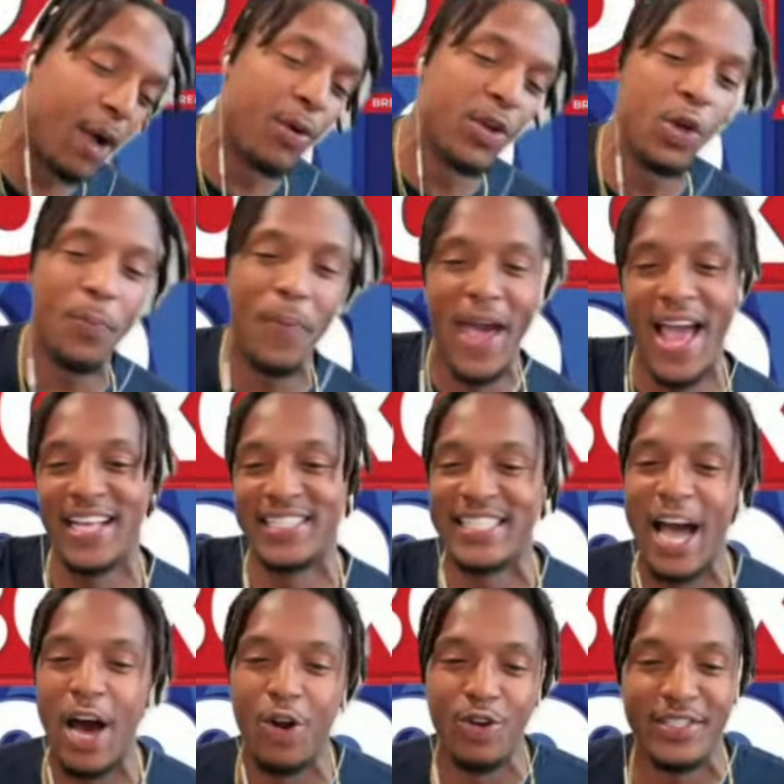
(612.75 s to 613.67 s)
when you passed
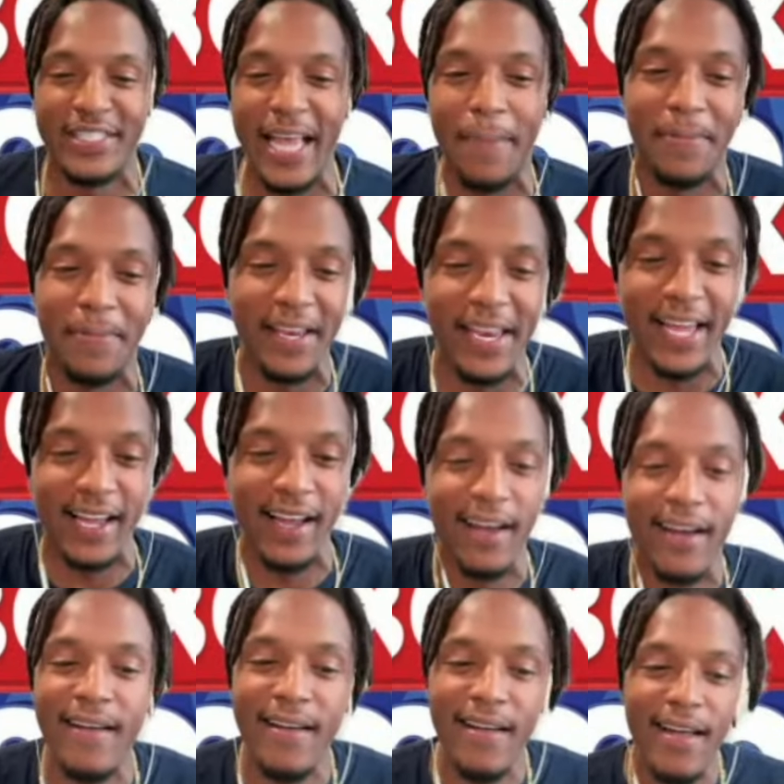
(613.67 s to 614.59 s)
out on SEPTA, nigga.
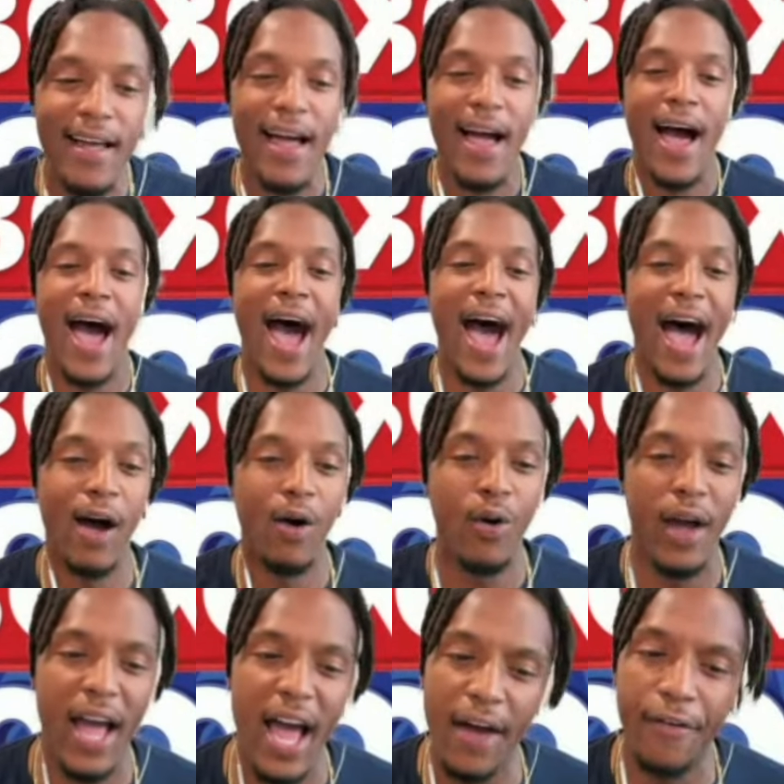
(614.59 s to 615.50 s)

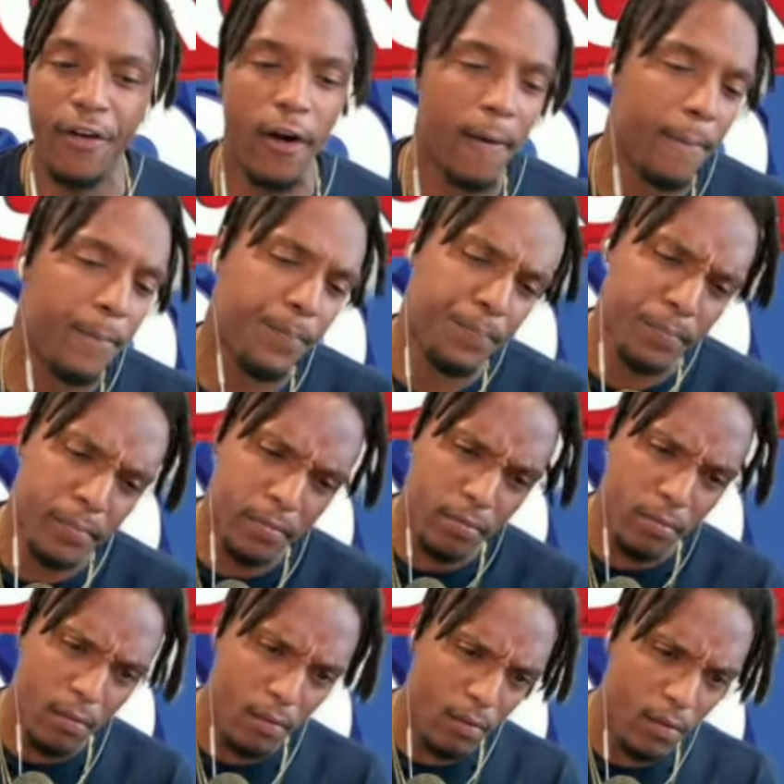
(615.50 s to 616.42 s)
However,
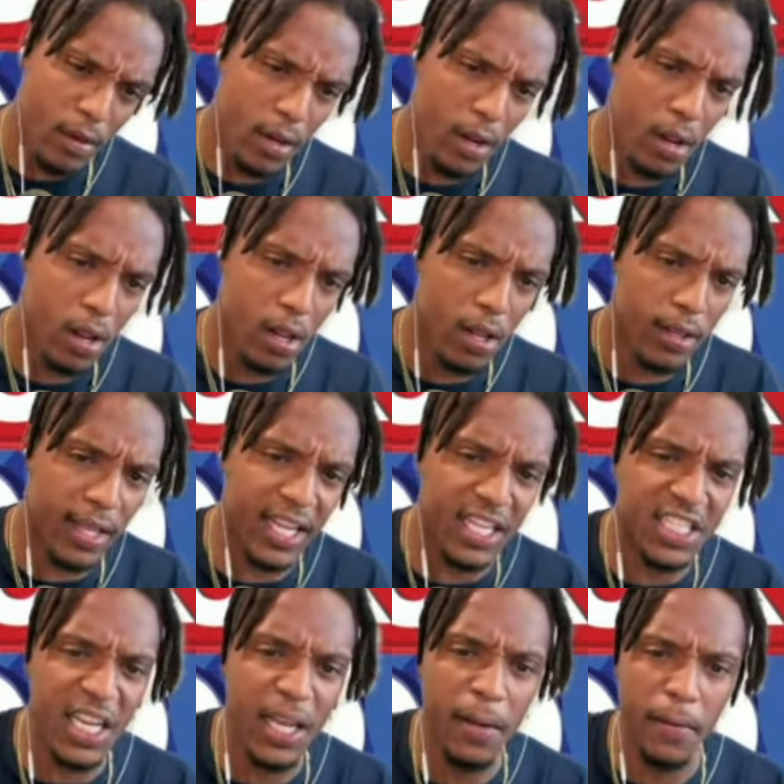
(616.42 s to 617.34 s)
did
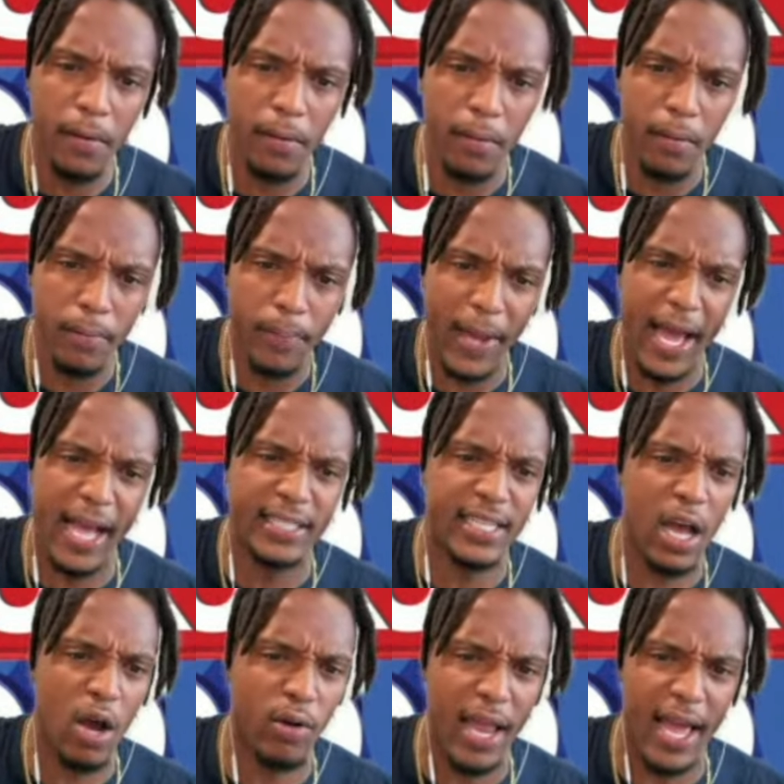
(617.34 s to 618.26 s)
she pass
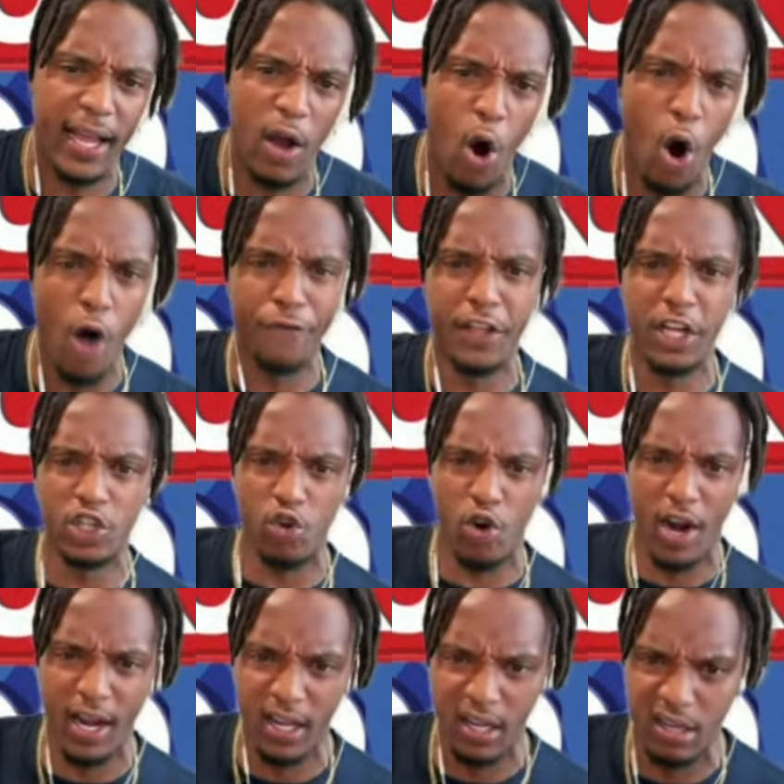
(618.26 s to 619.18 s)
out, like, off the
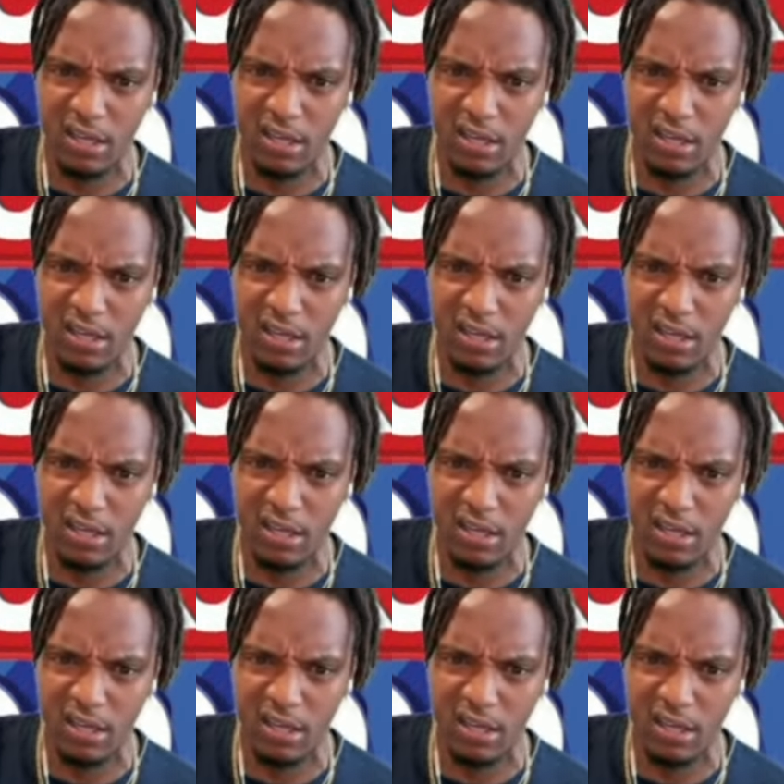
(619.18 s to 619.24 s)
train?